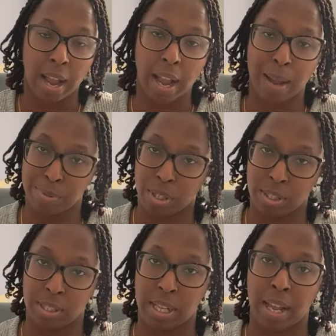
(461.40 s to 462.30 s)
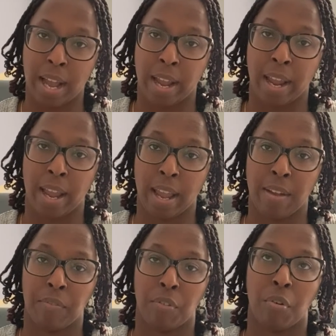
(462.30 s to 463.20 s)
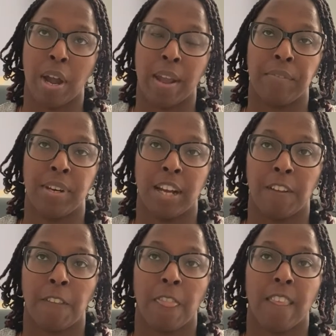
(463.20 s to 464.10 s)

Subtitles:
options that I have done?